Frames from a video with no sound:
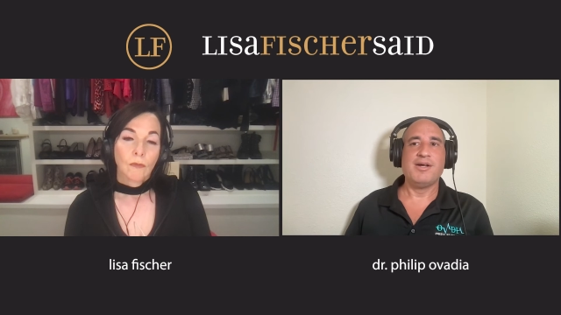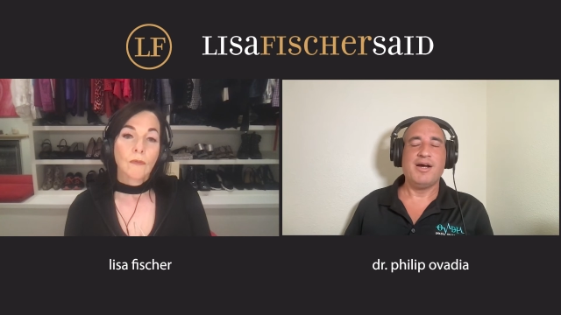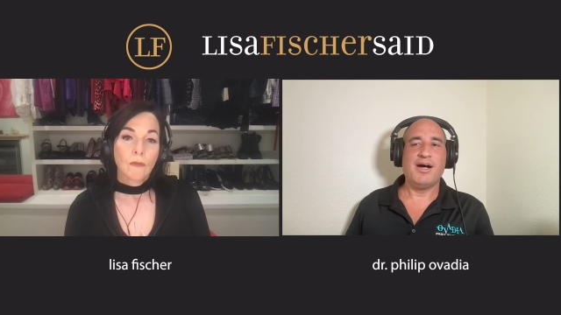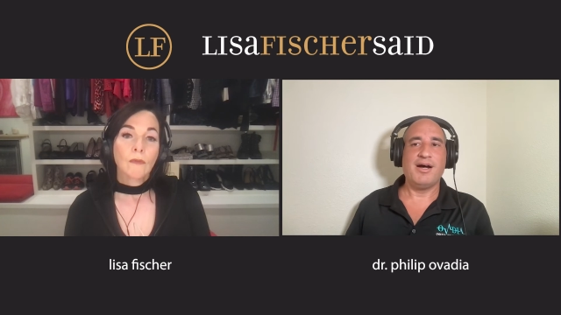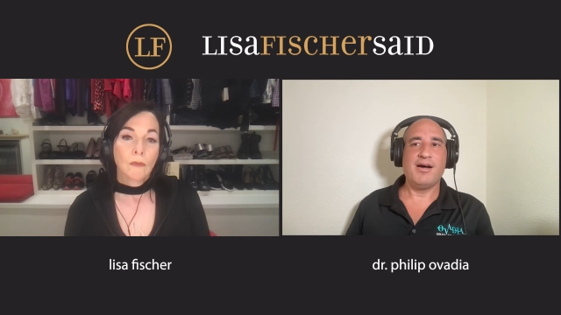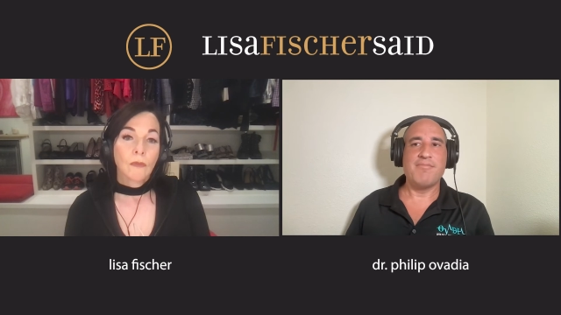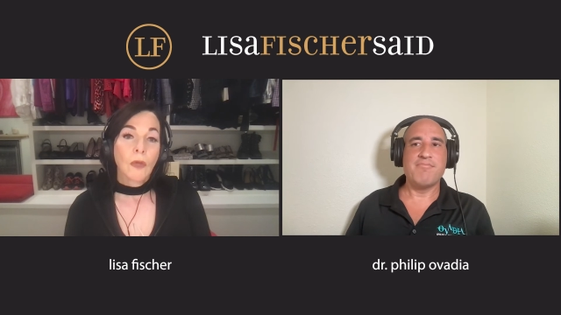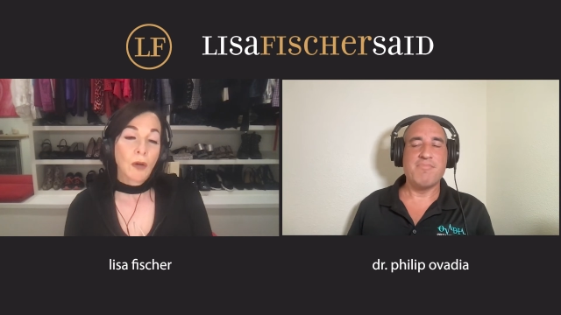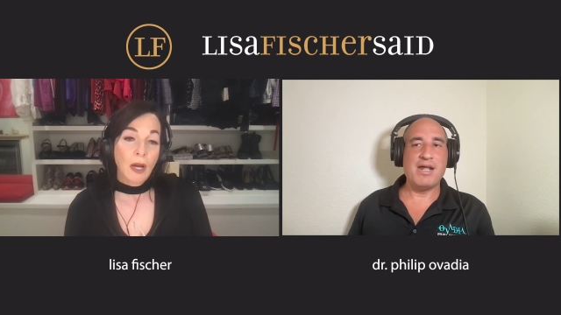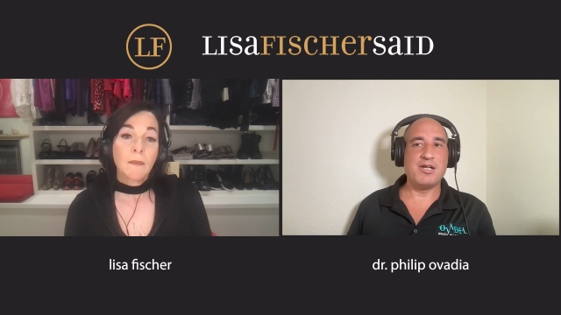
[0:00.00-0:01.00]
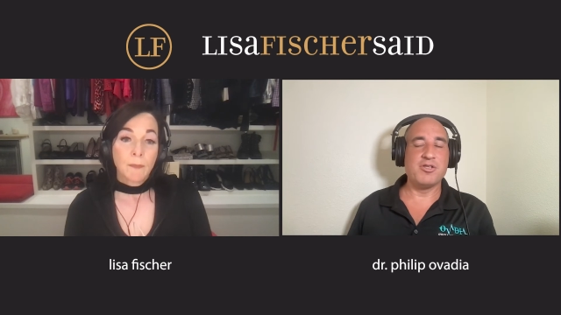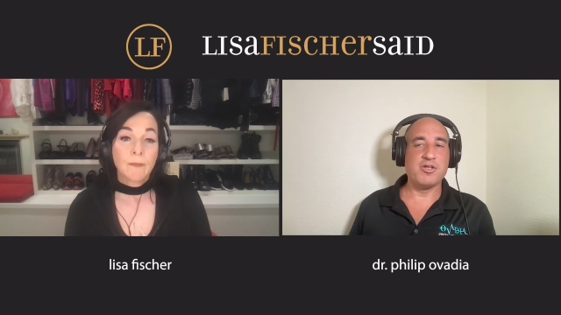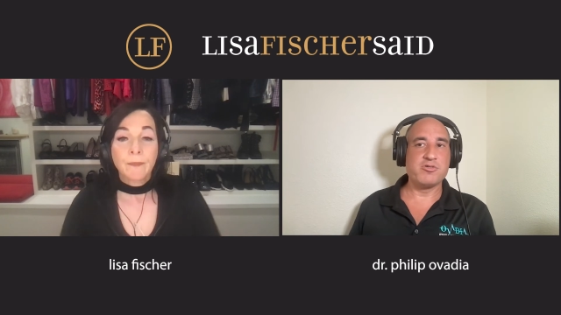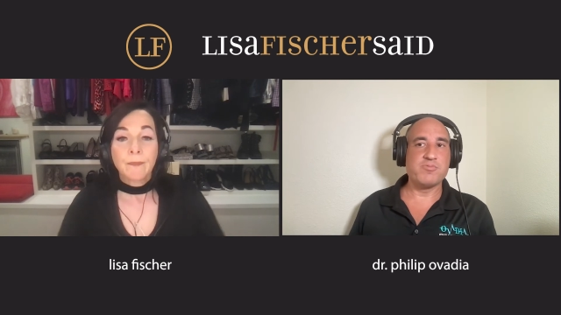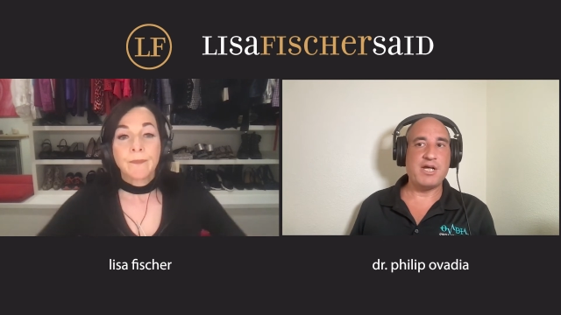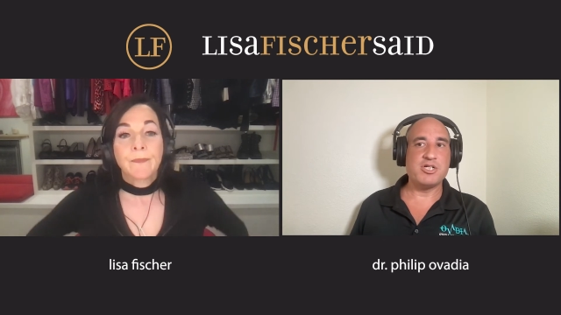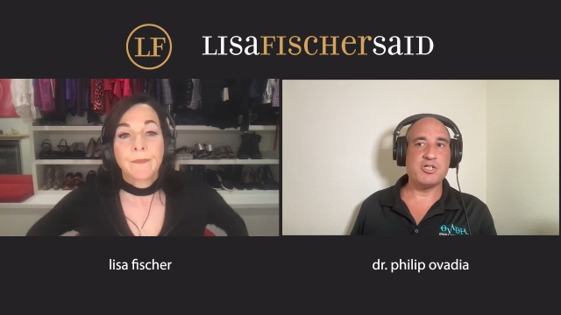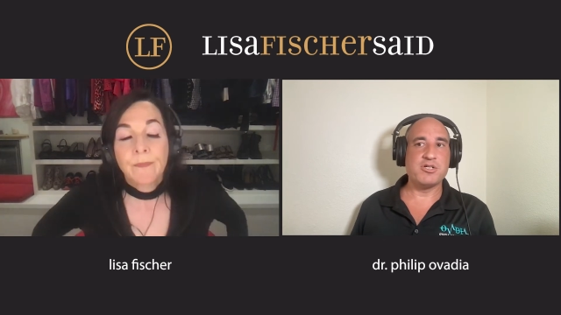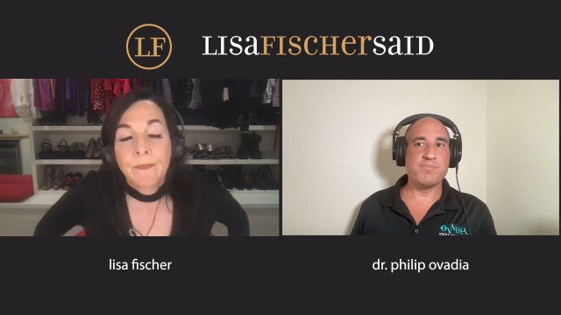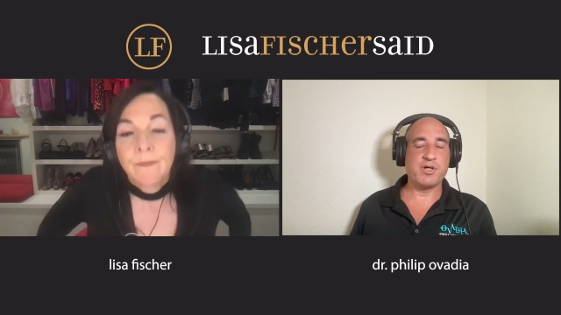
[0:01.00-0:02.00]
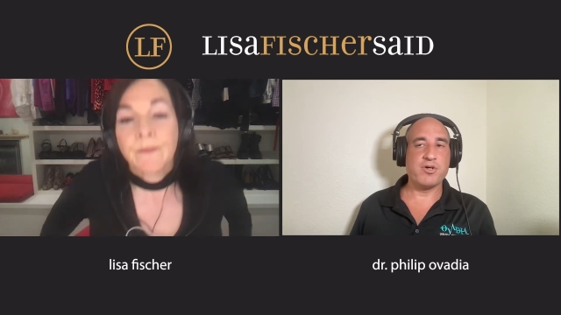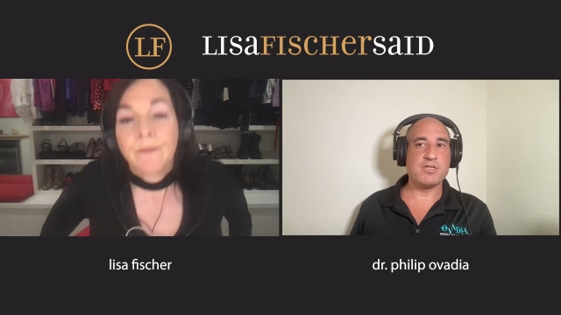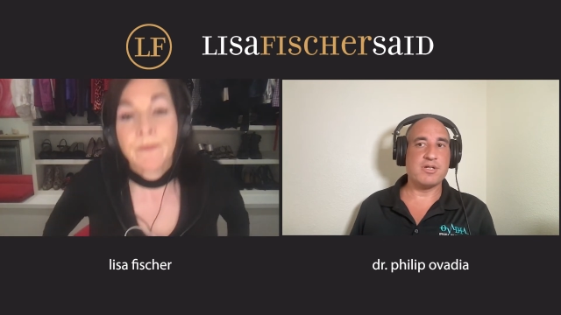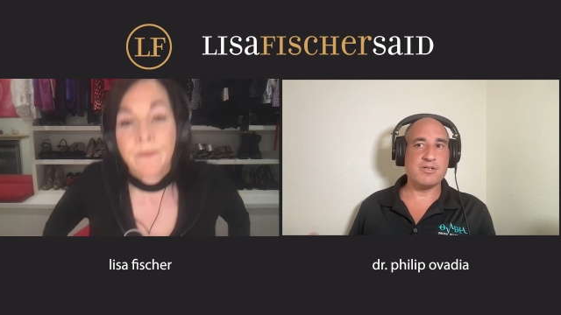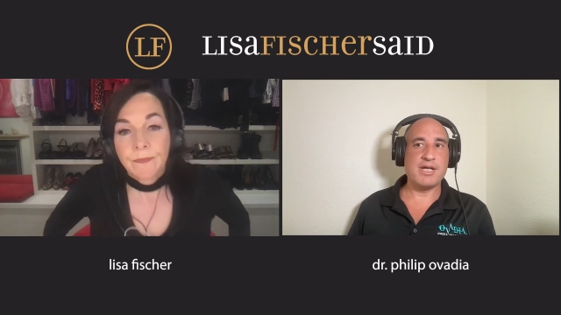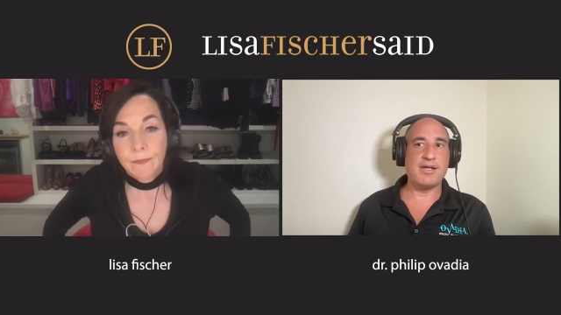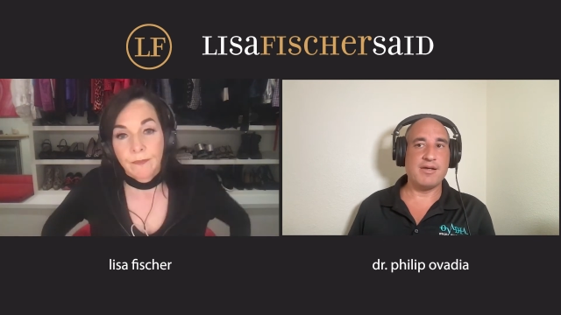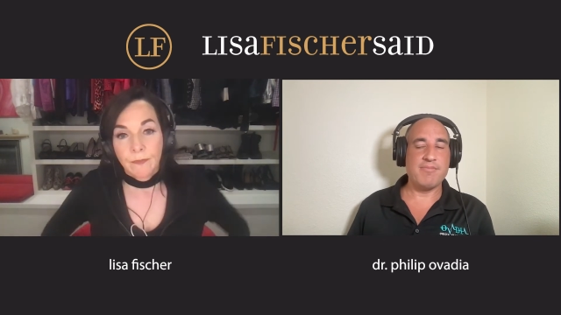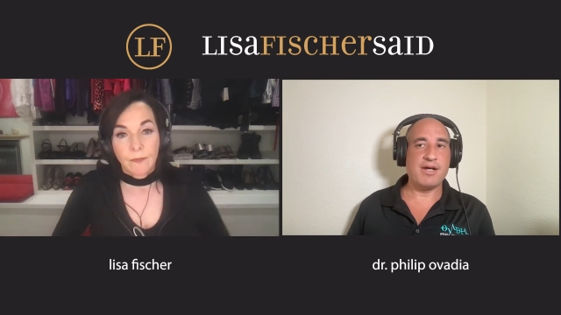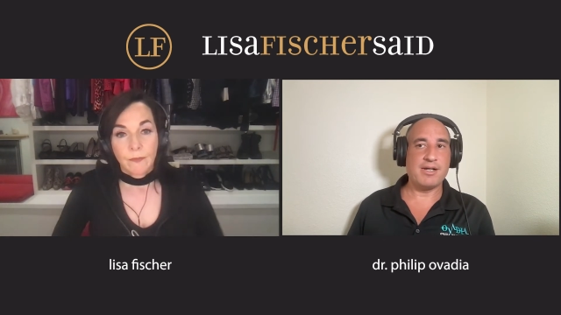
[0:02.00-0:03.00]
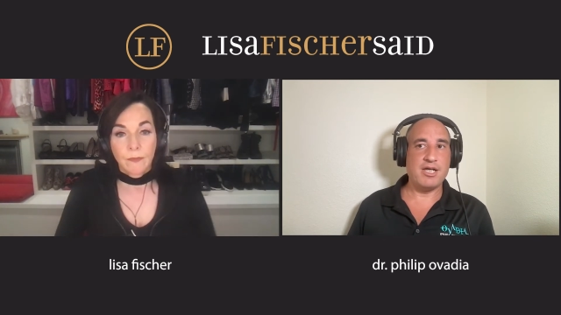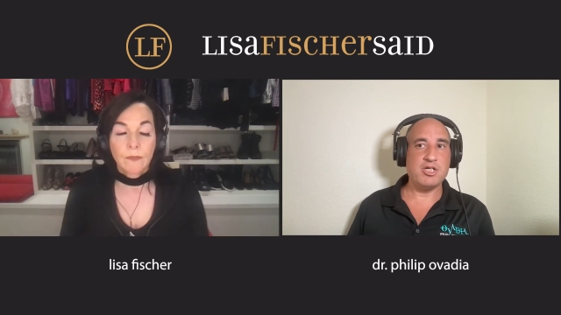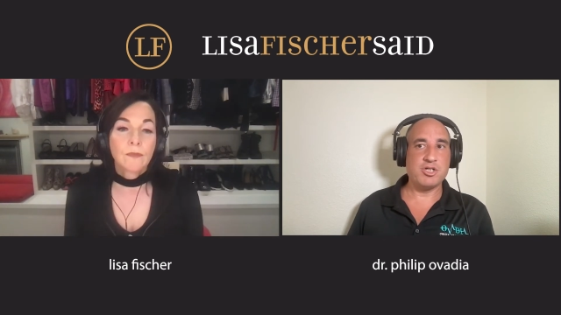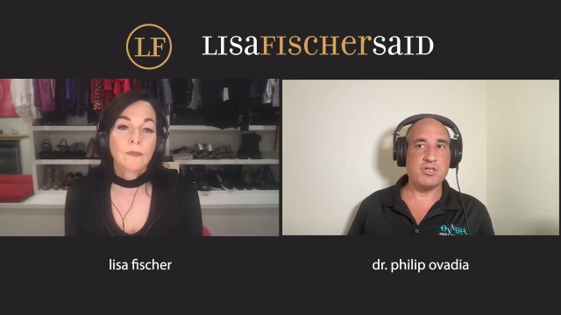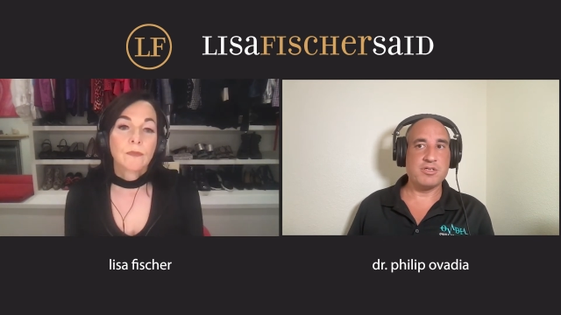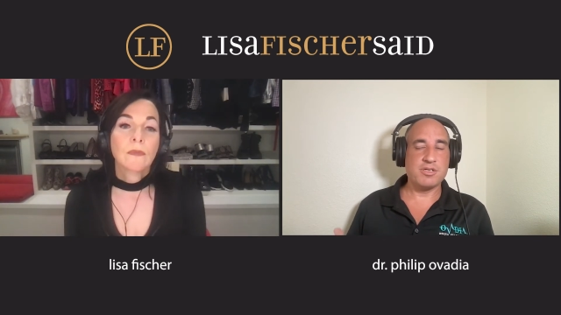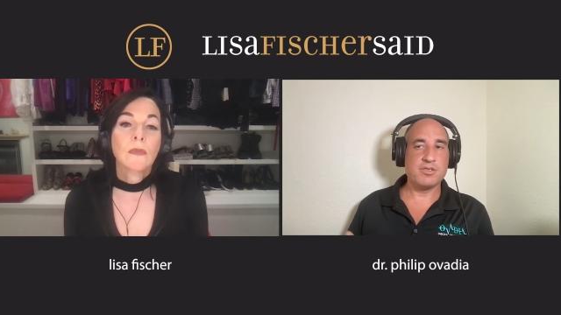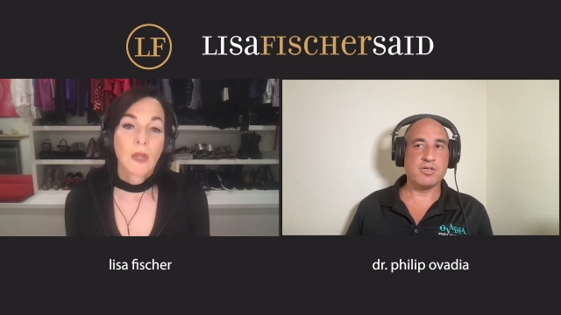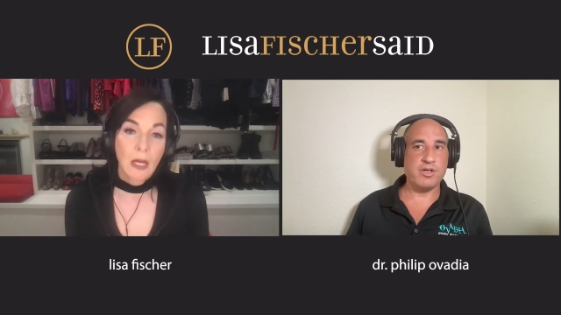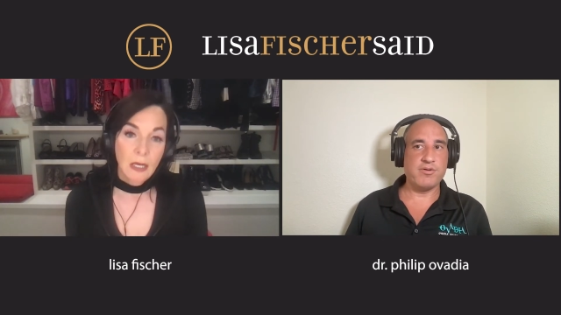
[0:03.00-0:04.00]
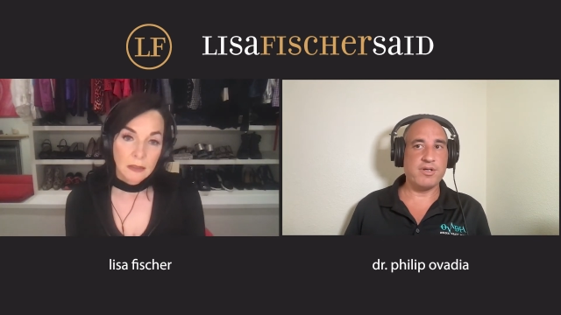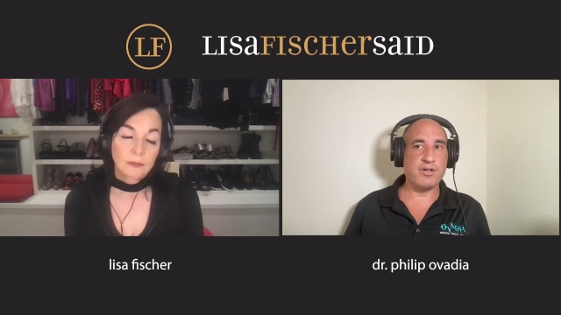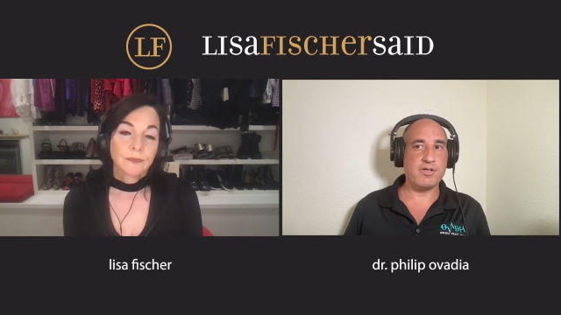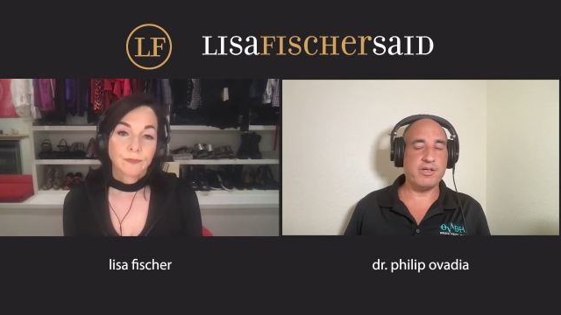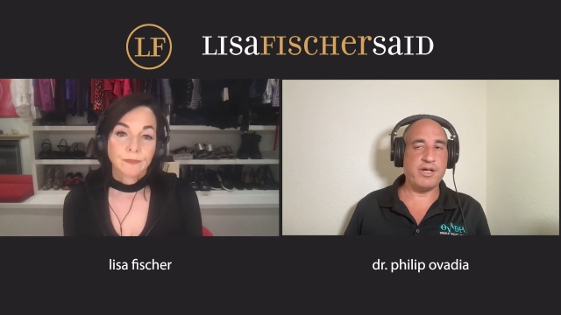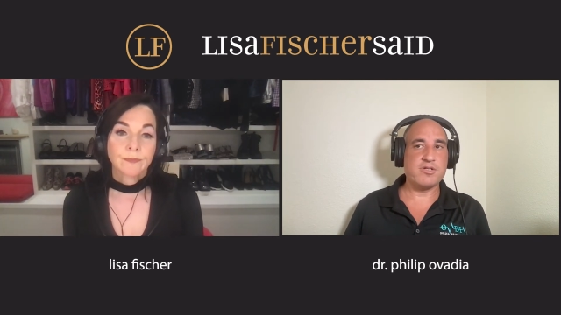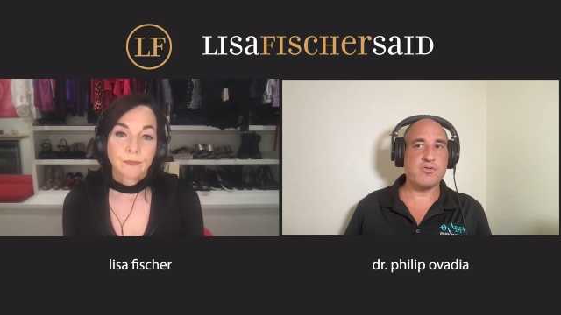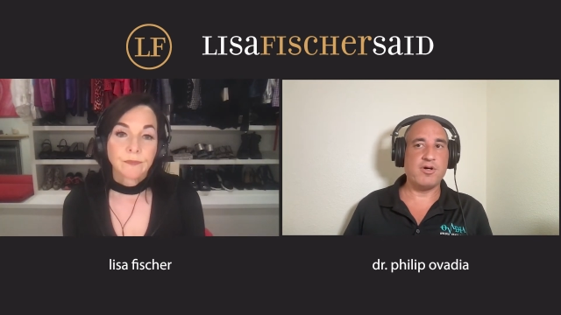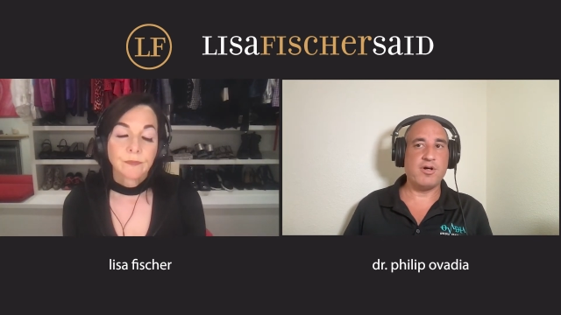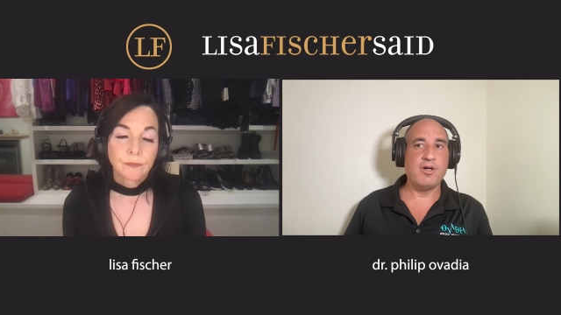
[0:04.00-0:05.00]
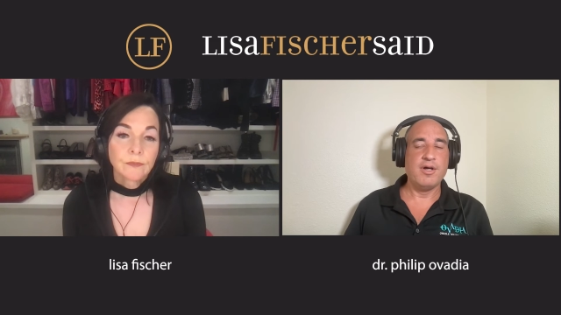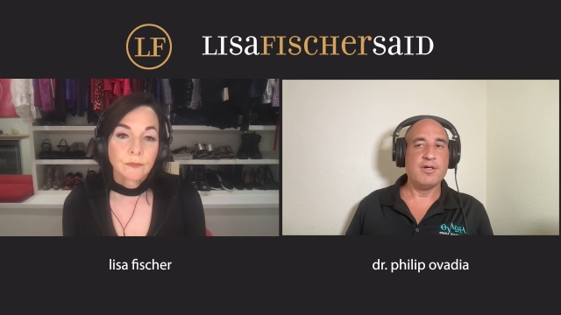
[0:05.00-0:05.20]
Speaker 1: Uh, okay. Many of those patients, because they're taking medications to lower their cholesterol,